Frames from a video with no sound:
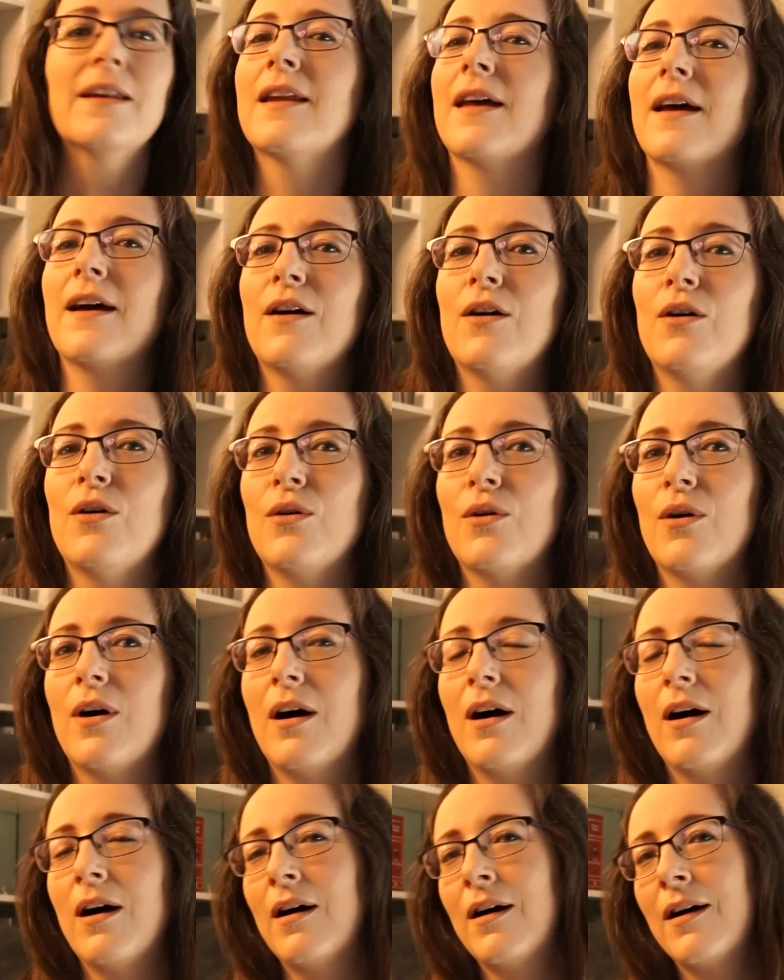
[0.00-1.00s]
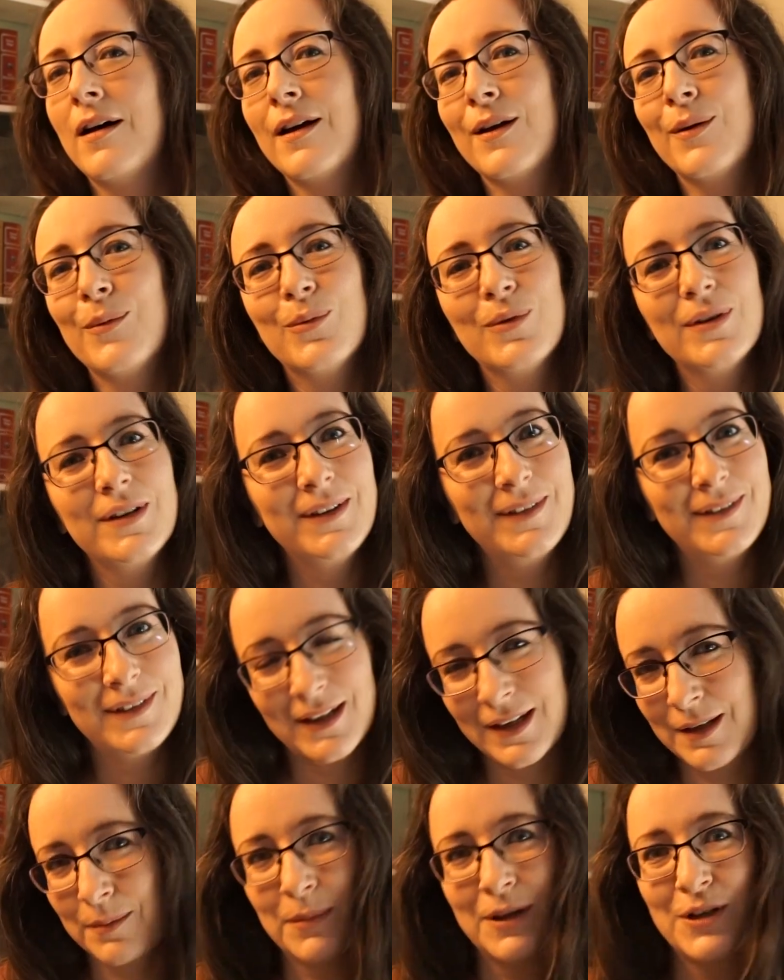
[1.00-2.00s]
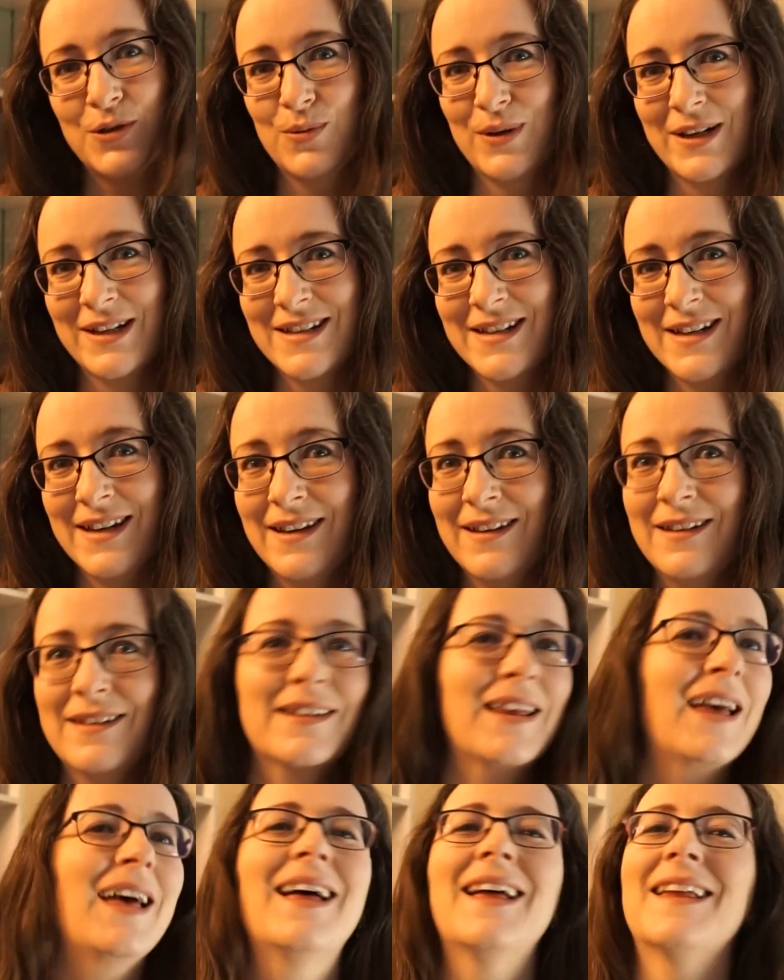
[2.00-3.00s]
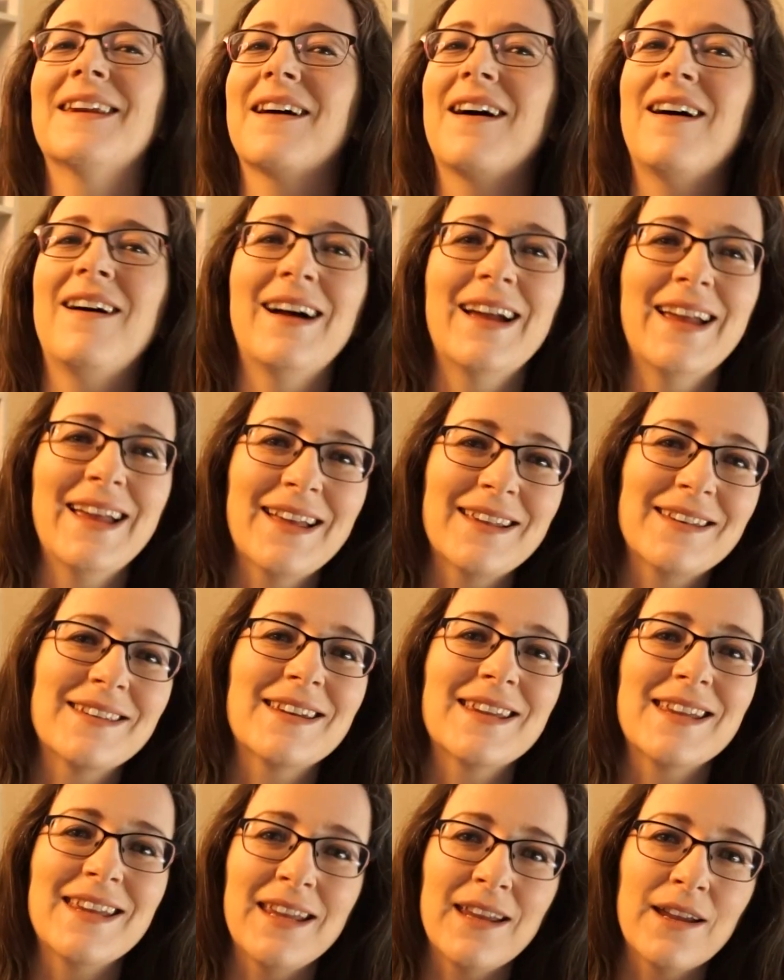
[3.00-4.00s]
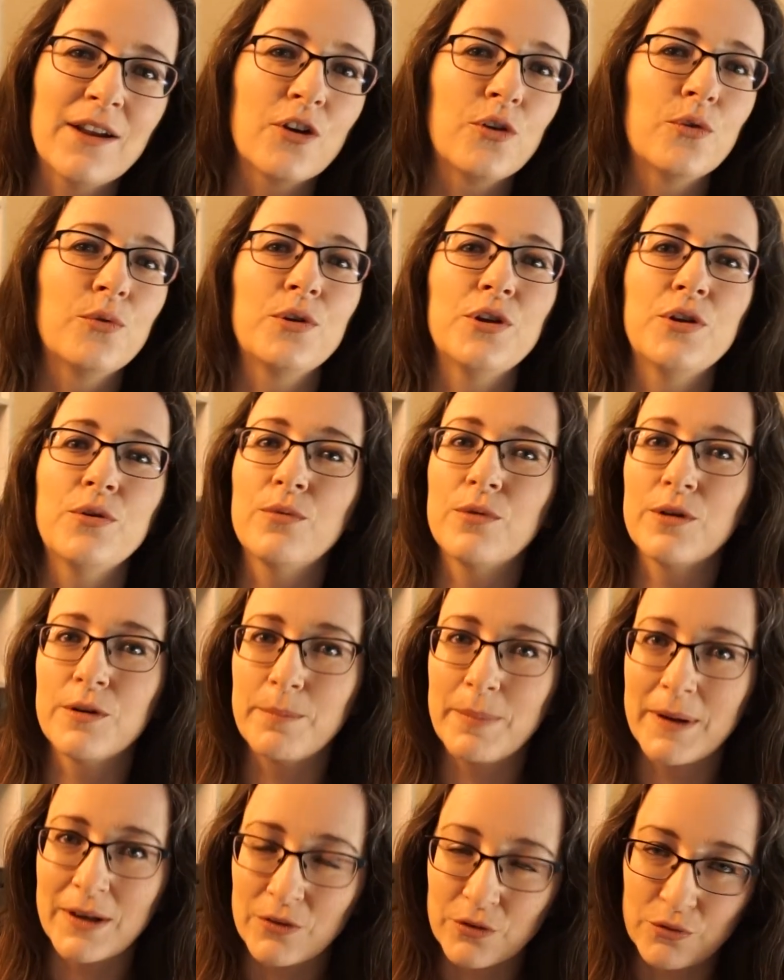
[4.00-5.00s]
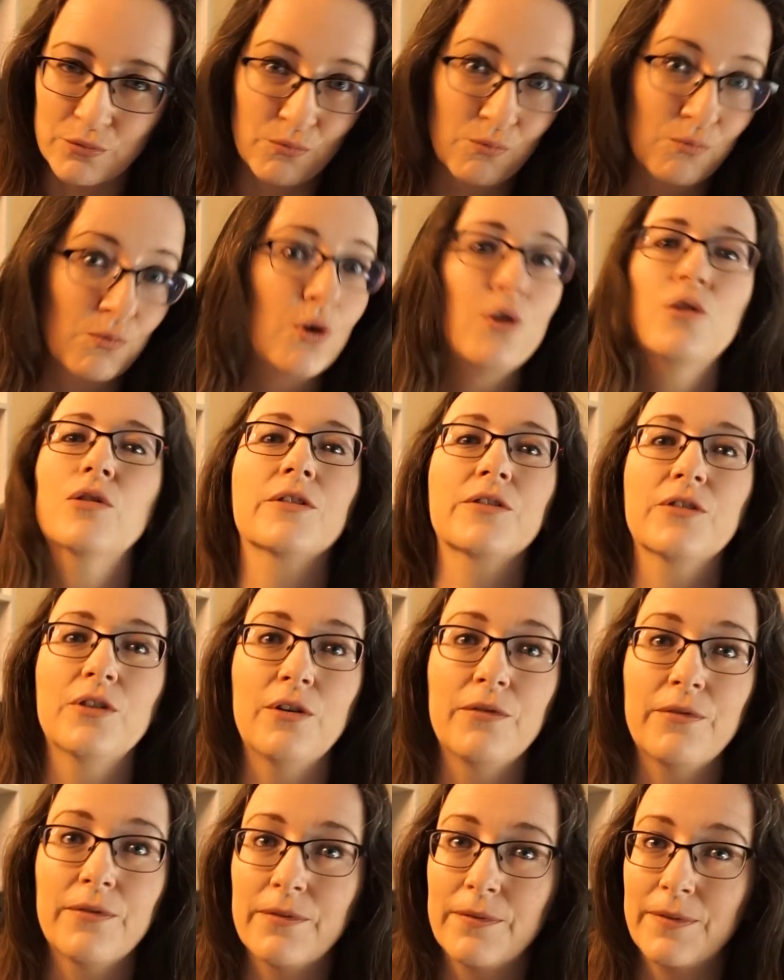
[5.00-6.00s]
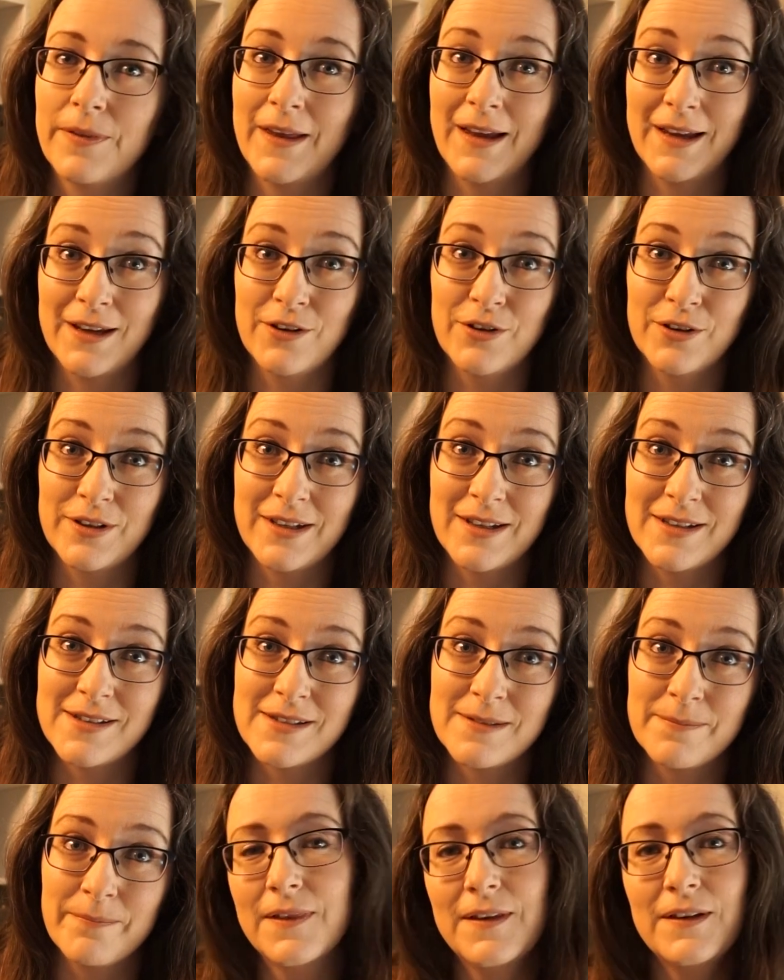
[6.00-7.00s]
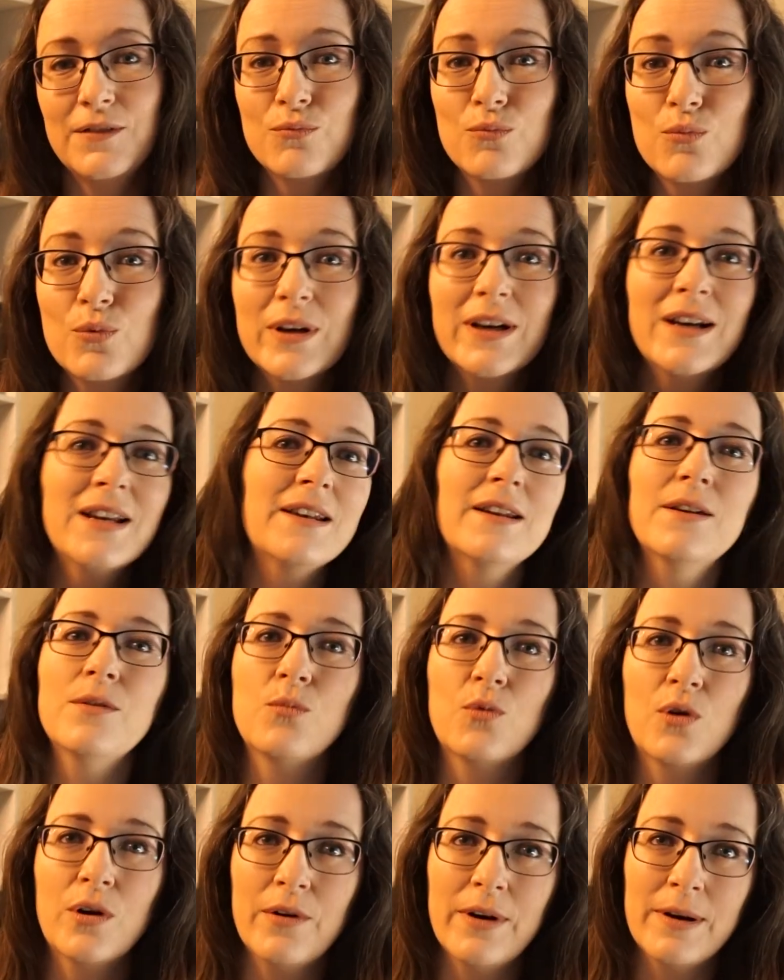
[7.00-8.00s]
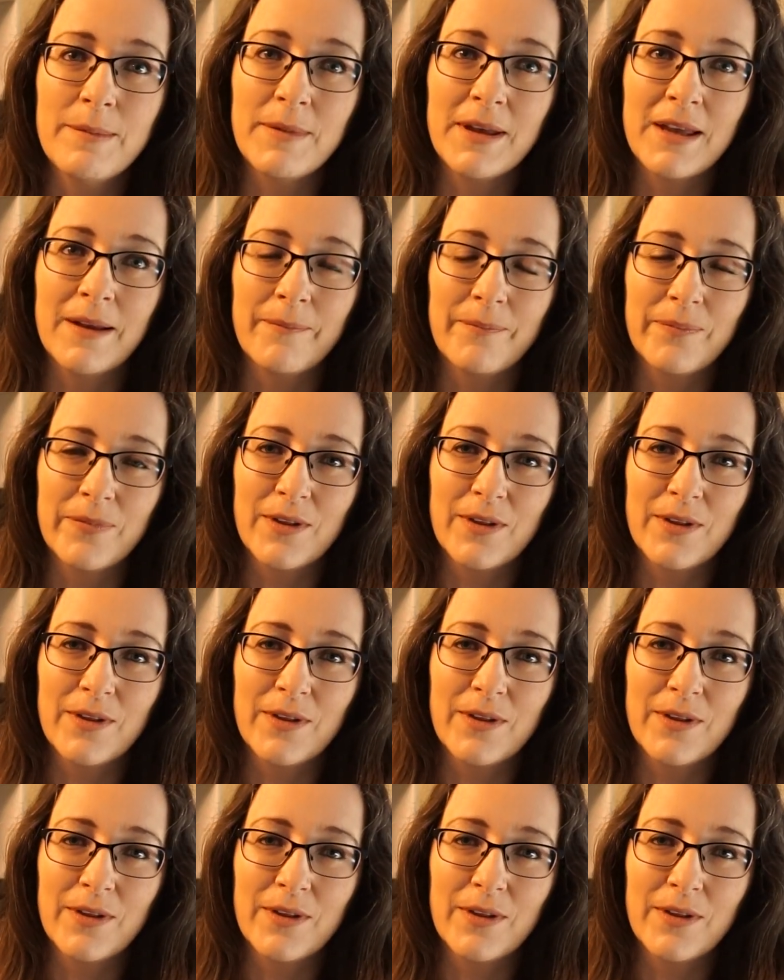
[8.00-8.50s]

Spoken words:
Now, I was in my 20s and I had an ego you could bounce rocks off, thank goodness. This really didn't worry me.